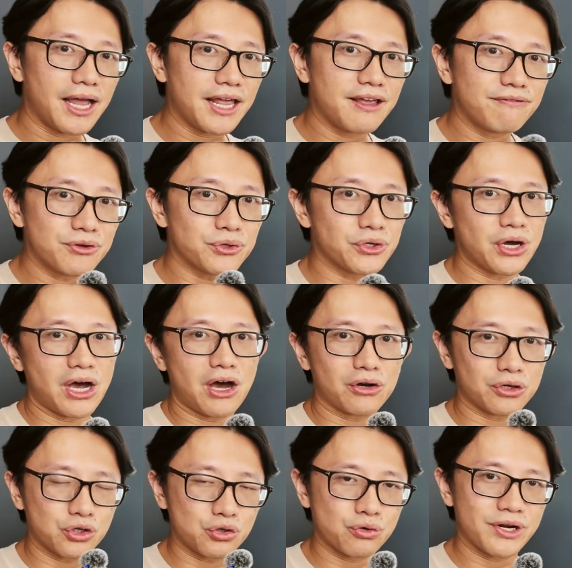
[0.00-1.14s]
if you know how
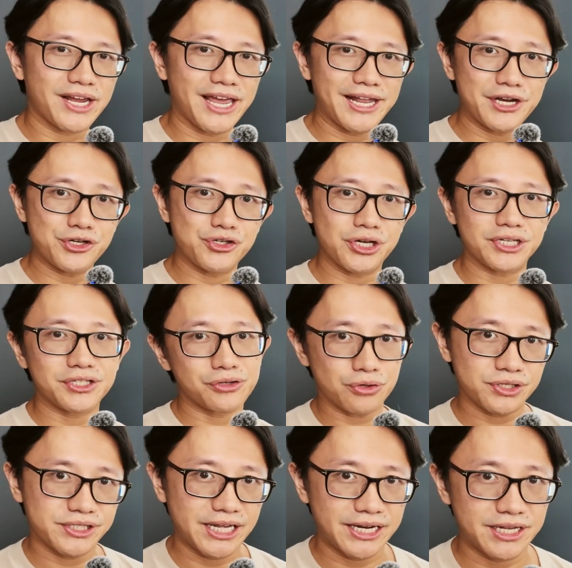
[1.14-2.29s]
to tweak and adjust your
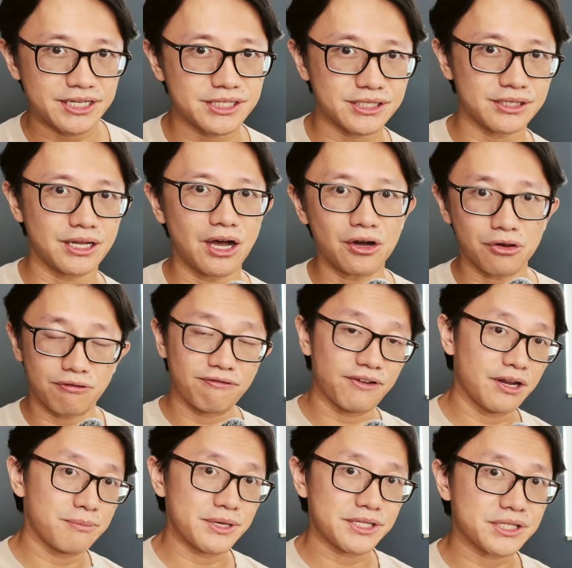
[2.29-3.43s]
settings on your
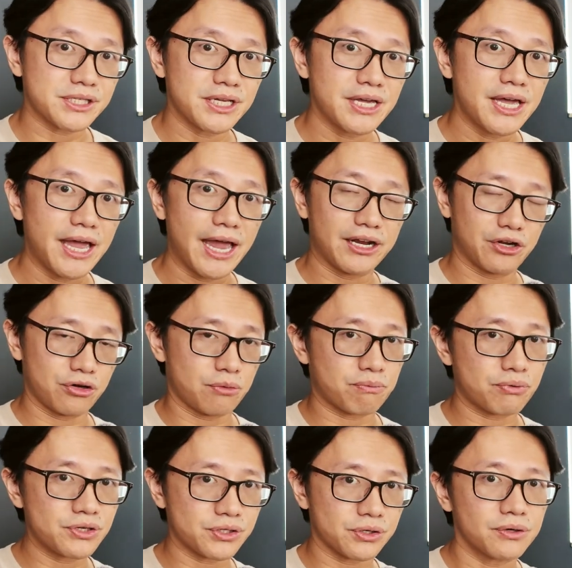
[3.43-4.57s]
filaments and on your
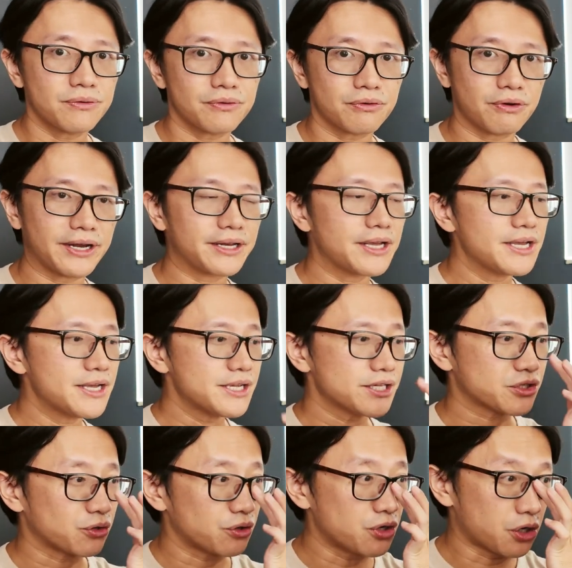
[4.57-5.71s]
printer, right?
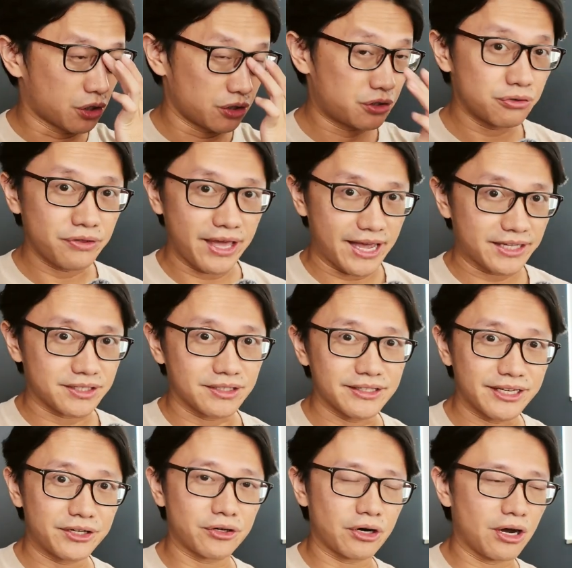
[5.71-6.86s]
So you could do that
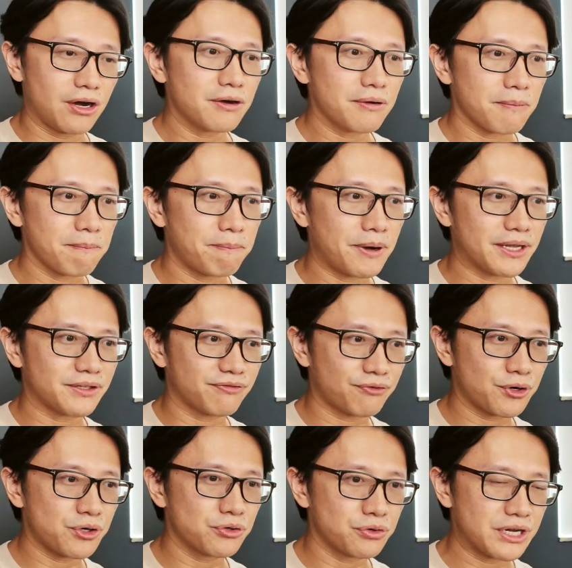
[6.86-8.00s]
later on, but
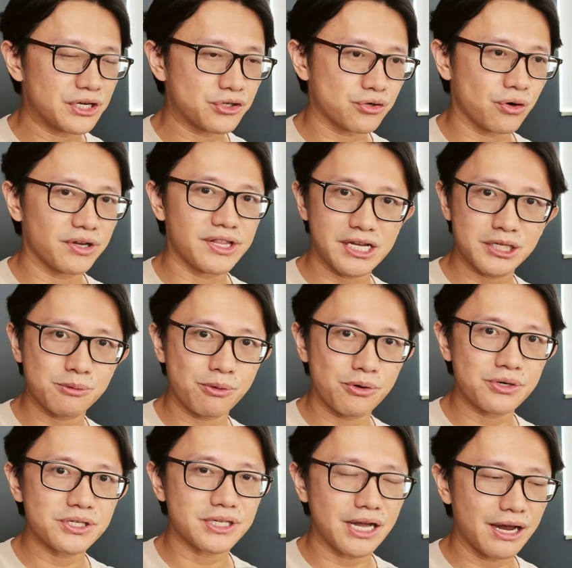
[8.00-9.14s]
for you to enjoy the
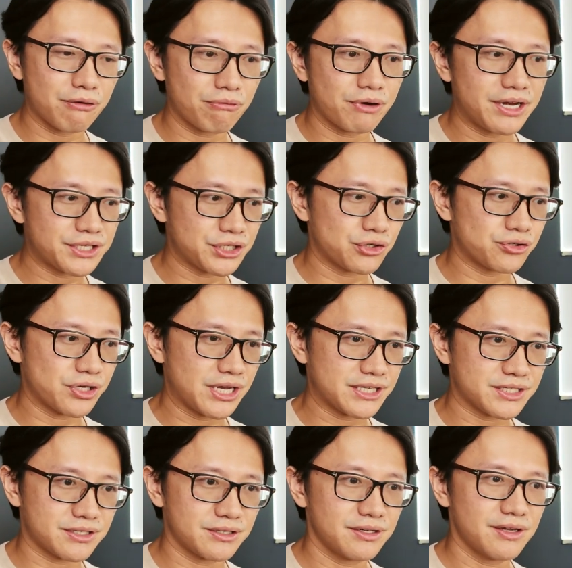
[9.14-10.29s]
experience, I really
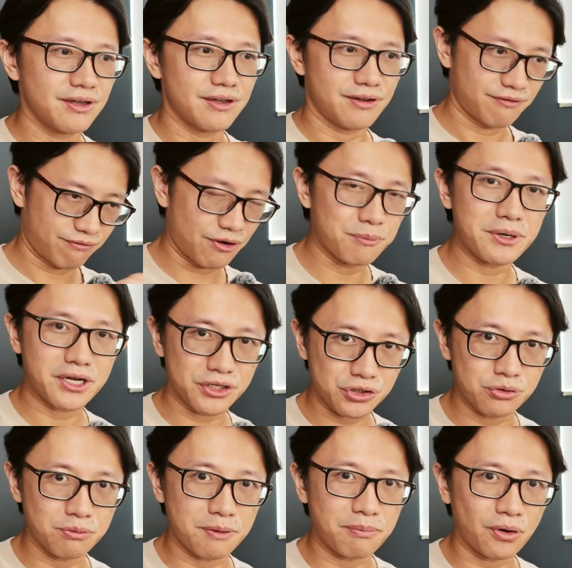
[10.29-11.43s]
suggest, from a
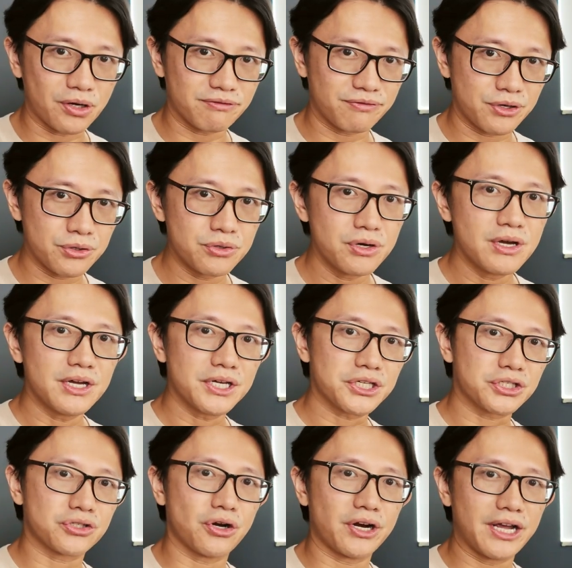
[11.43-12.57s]
consumer point of view,
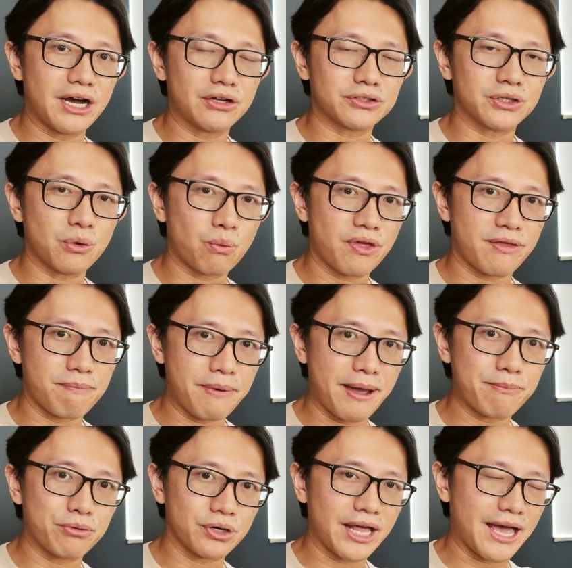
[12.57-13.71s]
starting out with a
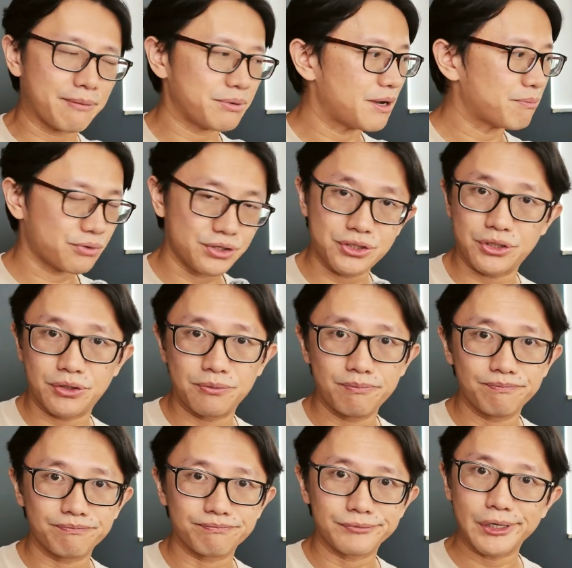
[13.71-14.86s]
Bambu Lab printer,
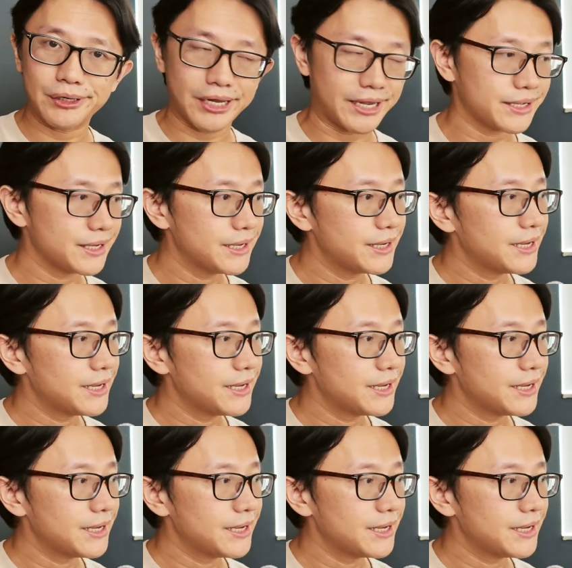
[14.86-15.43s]
okay?